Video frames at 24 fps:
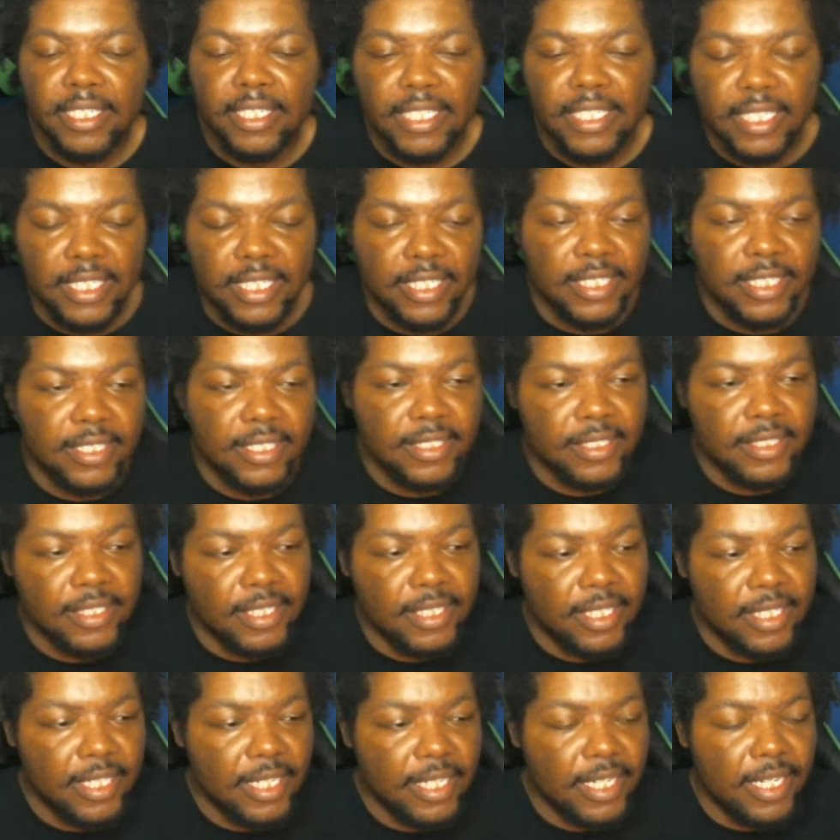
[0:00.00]
his
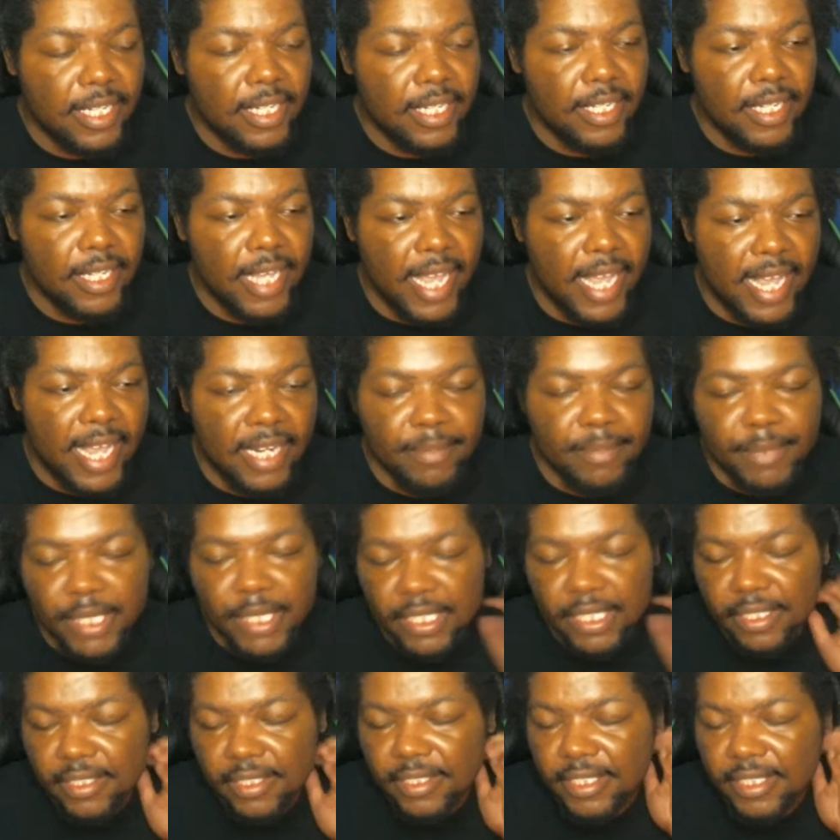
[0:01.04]

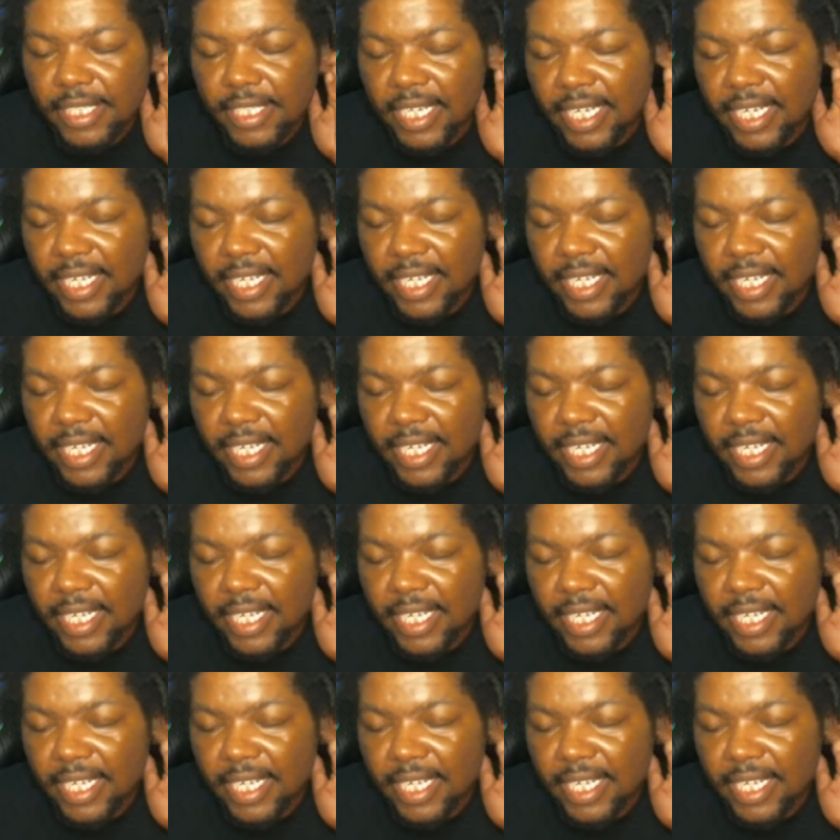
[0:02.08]
enemies